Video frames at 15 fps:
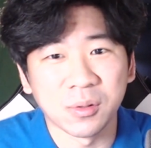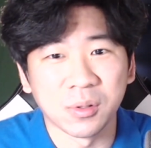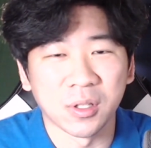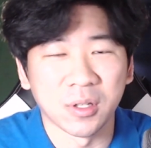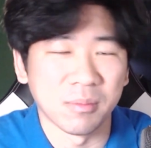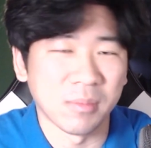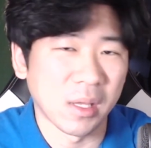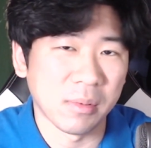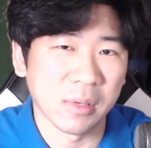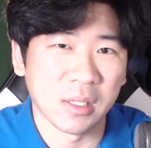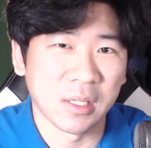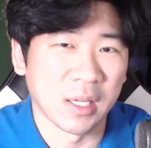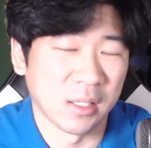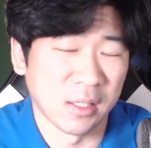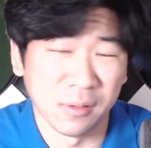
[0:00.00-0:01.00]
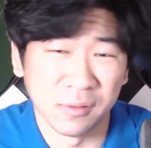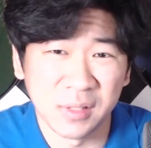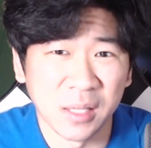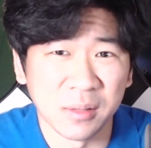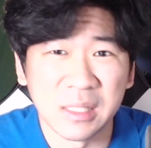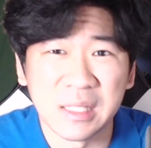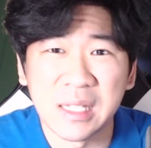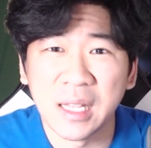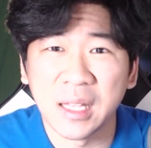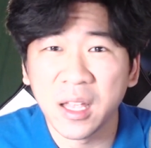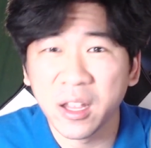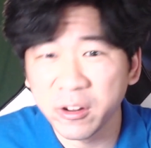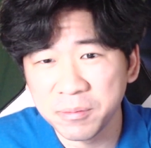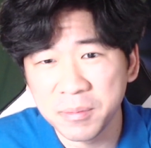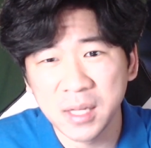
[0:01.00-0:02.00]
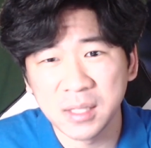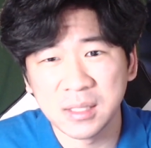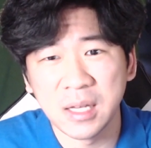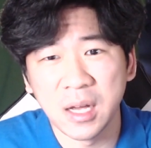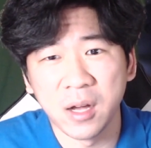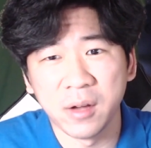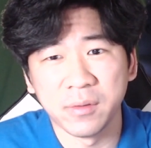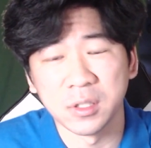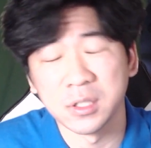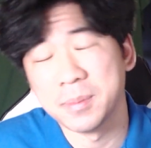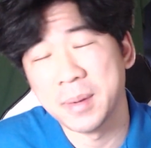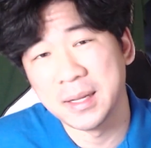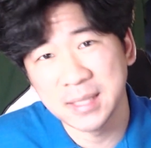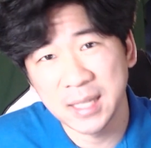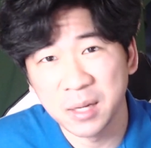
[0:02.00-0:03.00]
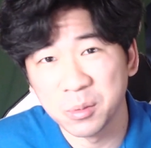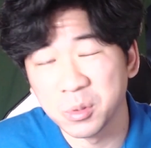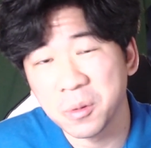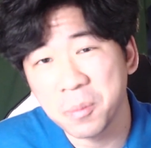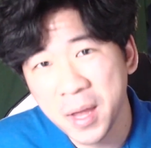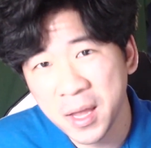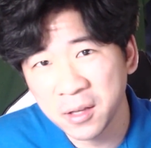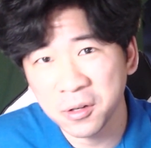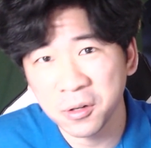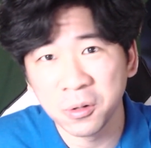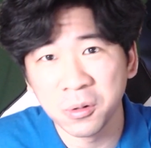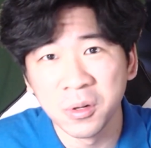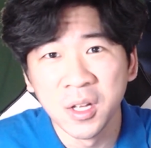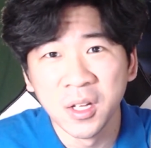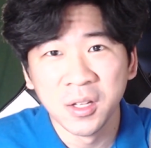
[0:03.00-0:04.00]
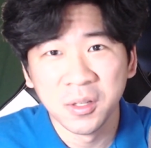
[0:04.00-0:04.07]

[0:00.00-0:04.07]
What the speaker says: or maybe not enough time to take care of myself or spend time with Mango,